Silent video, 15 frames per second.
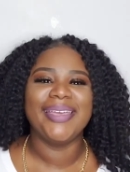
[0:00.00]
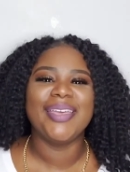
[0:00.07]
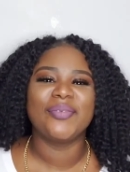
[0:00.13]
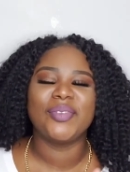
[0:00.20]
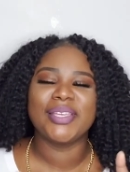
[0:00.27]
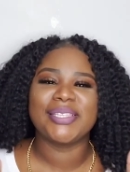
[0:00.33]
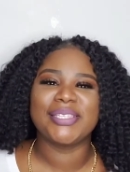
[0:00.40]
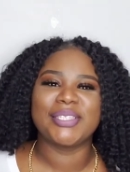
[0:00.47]

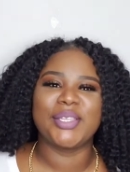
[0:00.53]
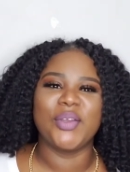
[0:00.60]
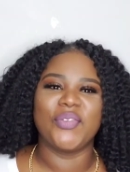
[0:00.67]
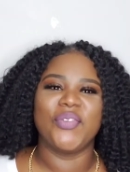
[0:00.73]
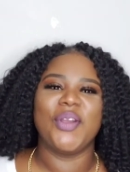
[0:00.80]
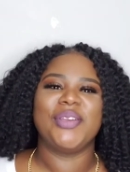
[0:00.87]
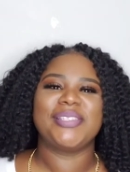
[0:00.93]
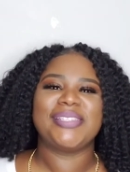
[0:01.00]
if this is the
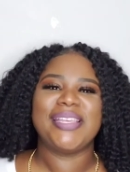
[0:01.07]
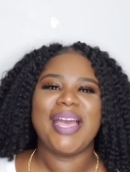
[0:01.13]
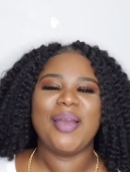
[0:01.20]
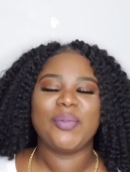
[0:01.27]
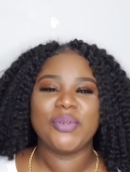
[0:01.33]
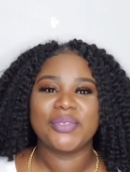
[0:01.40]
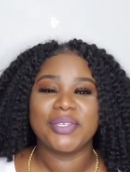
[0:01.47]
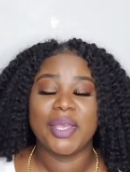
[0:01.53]
first
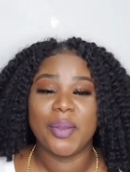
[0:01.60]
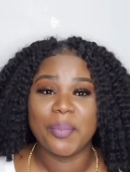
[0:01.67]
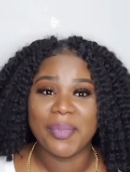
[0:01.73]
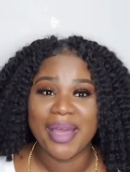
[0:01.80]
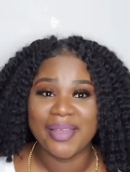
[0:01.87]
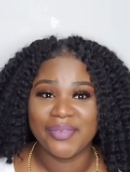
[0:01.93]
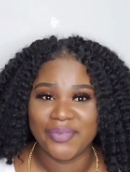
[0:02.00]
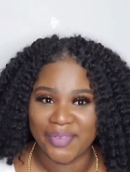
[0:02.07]
time you're seeing
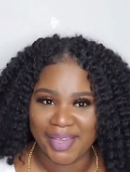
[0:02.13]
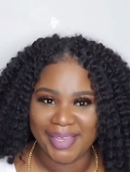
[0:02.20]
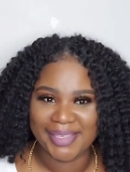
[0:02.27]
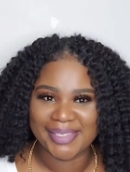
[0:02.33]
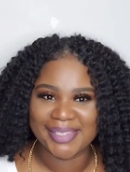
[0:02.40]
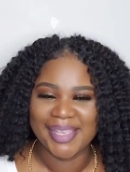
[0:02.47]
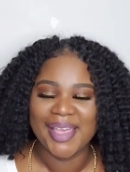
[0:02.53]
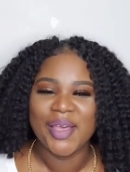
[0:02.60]
my
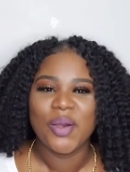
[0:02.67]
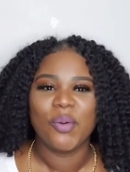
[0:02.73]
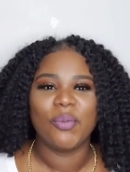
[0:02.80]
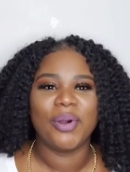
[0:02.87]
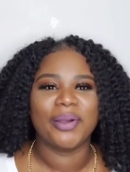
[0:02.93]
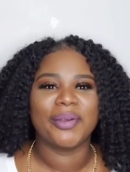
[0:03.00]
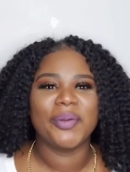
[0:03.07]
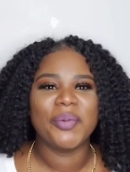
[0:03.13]
face,
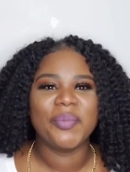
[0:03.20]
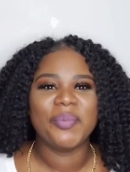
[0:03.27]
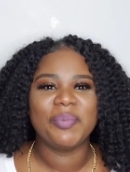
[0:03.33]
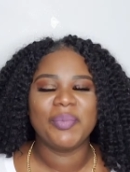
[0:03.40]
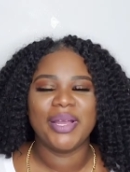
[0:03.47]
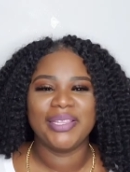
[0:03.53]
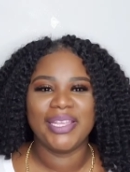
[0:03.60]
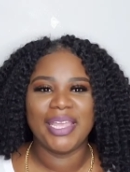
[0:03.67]
welcome.
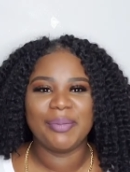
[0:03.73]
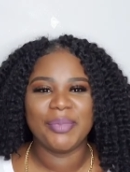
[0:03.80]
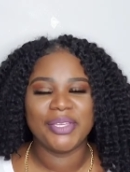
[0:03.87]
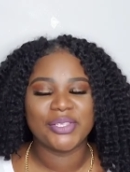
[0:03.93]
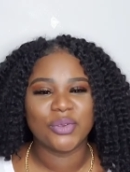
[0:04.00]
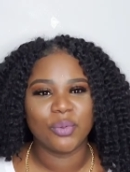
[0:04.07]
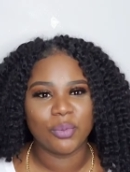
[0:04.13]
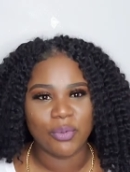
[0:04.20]
My name
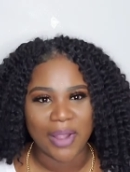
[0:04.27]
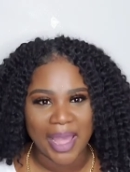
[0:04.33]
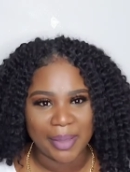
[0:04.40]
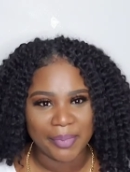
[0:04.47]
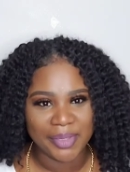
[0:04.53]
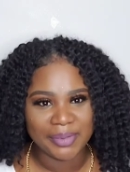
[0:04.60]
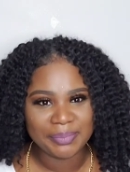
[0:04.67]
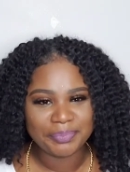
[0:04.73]
is
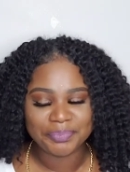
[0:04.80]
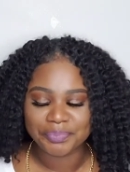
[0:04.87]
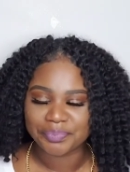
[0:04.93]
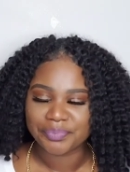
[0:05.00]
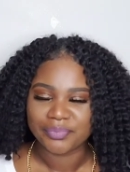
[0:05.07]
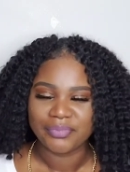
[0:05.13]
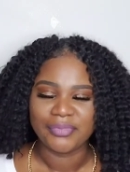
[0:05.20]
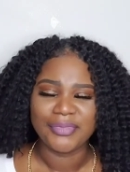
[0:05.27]
Robin.
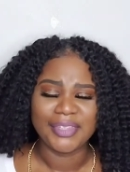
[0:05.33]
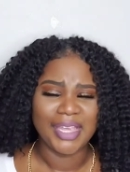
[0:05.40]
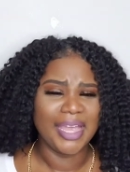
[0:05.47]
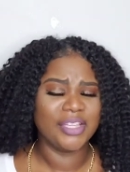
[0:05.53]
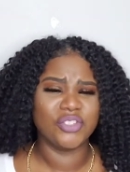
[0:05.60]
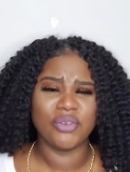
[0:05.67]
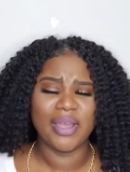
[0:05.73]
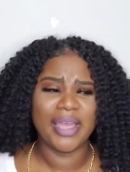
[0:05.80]

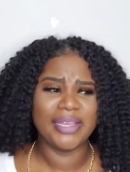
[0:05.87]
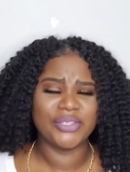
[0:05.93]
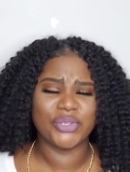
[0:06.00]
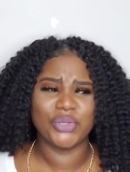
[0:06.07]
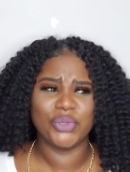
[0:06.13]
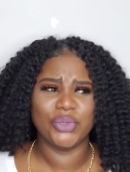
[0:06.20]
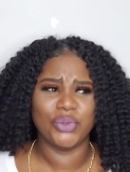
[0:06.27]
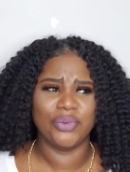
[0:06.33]
I try
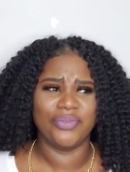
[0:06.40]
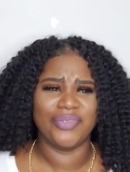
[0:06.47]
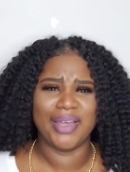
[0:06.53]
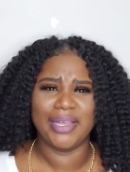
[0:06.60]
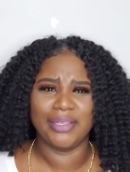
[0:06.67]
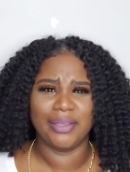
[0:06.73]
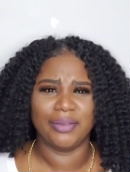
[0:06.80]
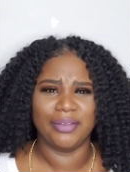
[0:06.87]
to
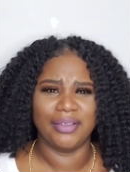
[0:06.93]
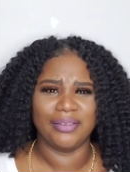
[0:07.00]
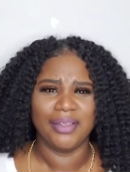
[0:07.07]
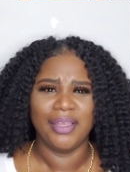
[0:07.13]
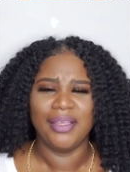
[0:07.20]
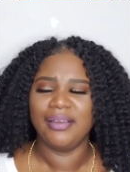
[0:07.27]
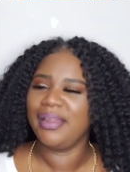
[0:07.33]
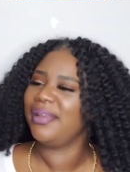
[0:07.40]
find a
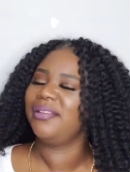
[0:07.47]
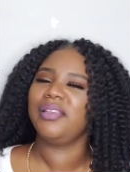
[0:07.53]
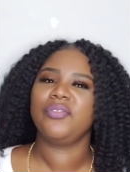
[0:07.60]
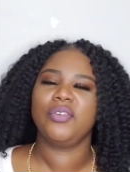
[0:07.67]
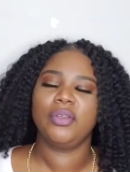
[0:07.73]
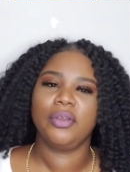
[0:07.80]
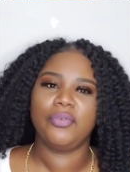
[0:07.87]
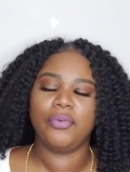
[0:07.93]
lot of
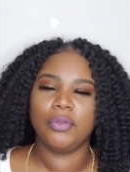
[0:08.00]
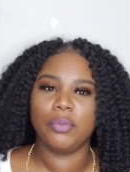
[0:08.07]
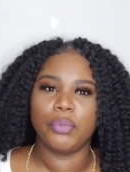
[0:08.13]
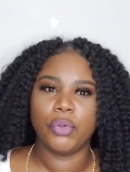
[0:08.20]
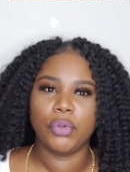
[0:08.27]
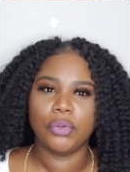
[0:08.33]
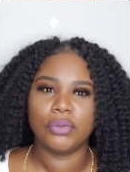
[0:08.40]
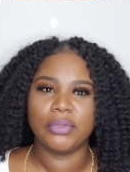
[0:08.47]
different
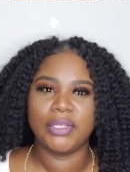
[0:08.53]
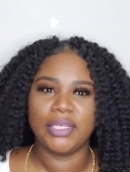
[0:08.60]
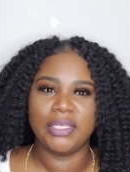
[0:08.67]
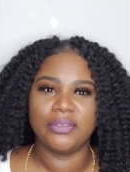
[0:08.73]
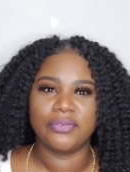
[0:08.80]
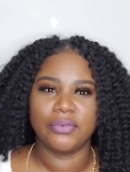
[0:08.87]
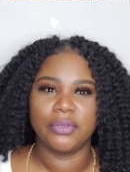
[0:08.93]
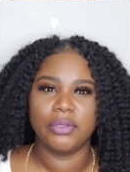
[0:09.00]
affordable
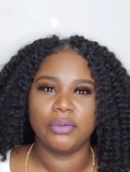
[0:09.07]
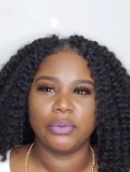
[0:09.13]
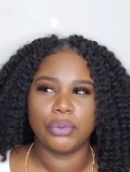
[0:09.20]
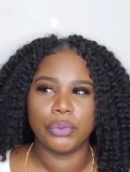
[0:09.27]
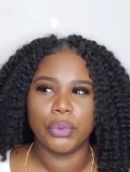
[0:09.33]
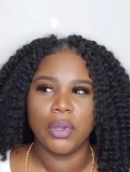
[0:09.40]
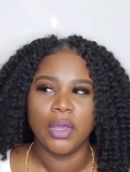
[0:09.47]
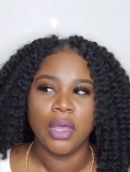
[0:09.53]
things for
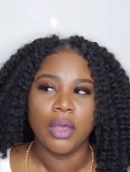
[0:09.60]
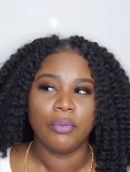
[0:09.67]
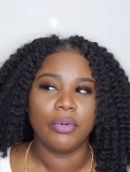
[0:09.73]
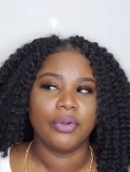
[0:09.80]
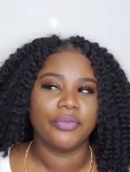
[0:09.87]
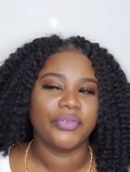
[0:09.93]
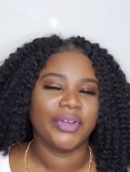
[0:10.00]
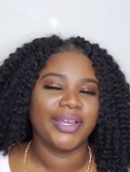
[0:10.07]
you,
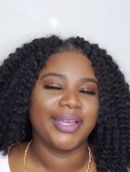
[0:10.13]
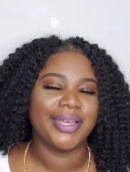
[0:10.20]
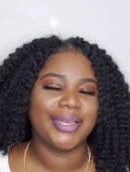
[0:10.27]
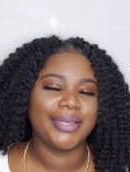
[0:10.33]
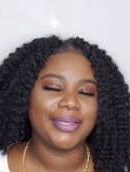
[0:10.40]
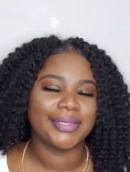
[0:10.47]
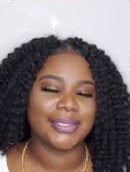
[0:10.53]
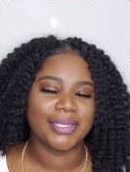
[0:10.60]
well, for
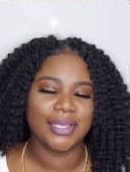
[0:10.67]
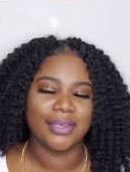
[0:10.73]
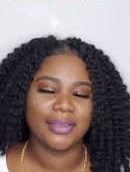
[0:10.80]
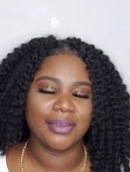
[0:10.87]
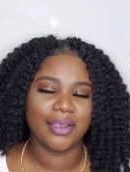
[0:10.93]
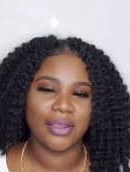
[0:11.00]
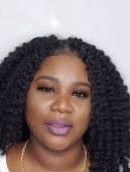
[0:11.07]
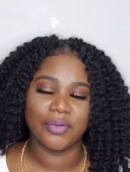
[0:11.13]
us
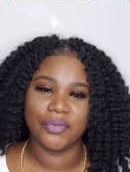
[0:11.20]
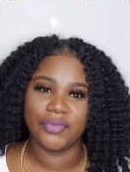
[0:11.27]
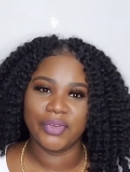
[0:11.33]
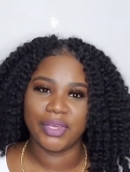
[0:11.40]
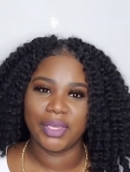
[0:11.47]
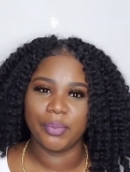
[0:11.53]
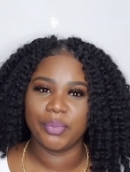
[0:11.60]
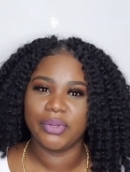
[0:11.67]

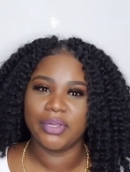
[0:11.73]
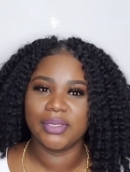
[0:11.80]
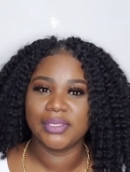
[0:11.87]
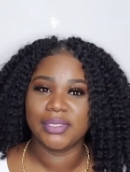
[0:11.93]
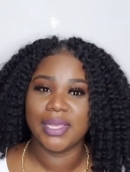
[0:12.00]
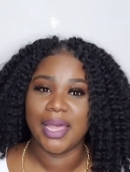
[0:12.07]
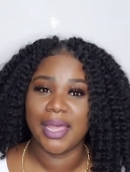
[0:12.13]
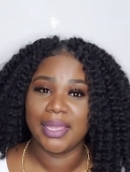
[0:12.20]
curvy
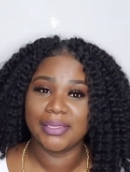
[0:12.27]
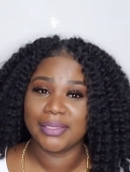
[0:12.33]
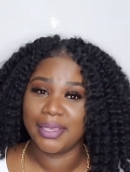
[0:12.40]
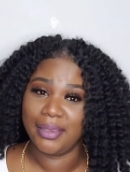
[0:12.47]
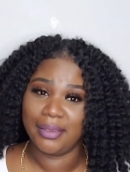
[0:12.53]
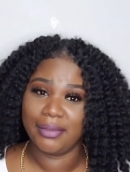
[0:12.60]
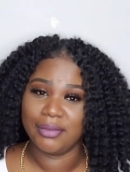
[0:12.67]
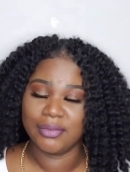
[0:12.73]
plus size
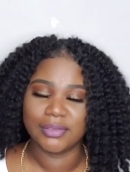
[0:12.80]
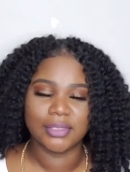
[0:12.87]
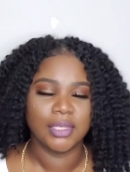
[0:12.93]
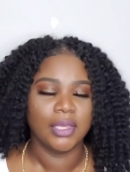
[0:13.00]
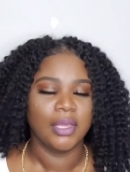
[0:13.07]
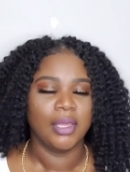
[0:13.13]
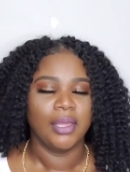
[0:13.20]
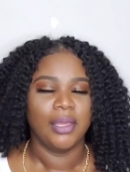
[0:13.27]
girls.
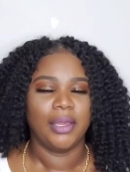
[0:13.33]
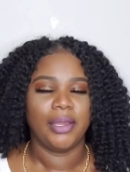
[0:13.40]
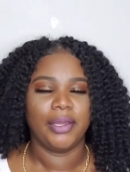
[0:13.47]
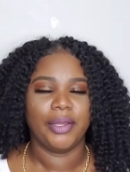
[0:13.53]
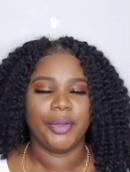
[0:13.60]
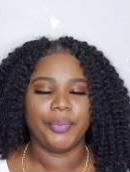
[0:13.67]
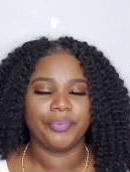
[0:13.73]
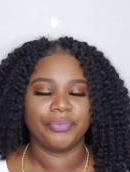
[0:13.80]

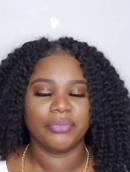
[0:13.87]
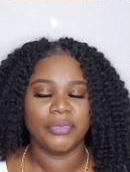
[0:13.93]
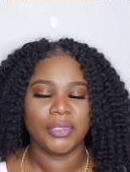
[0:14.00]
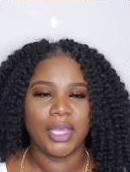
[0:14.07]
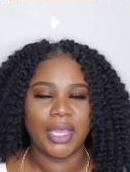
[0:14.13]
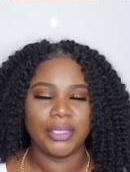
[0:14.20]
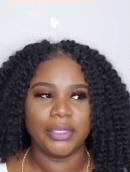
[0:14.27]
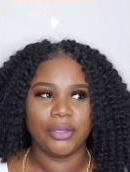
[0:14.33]
Um,
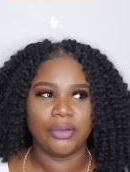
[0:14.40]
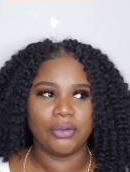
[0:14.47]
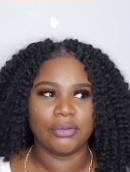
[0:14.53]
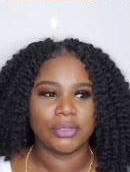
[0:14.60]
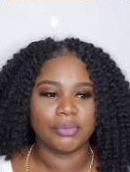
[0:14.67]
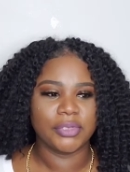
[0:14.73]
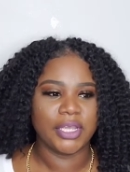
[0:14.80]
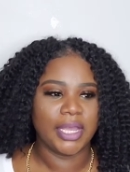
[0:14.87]
I know
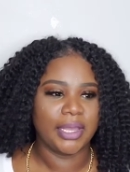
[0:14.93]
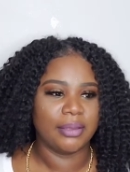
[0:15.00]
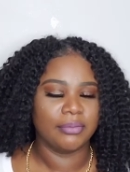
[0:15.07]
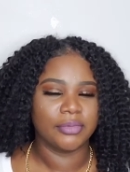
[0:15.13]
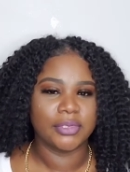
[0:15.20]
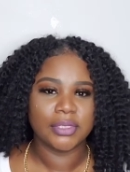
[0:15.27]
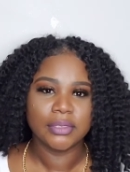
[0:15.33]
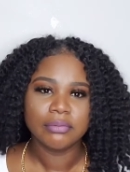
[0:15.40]

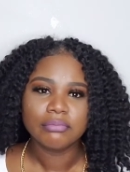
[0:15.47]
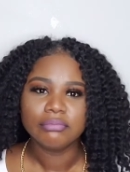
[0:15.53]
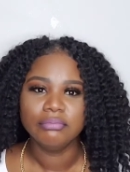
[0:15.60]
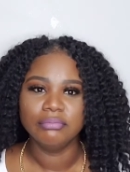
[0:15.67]
sometimes